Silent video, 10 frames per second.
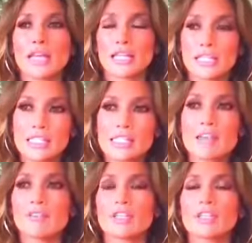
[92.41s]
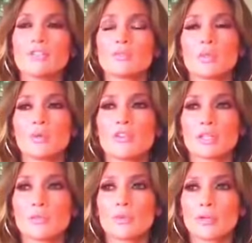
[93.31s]
Then in the 70s, we
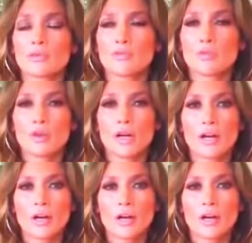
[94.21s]
really went for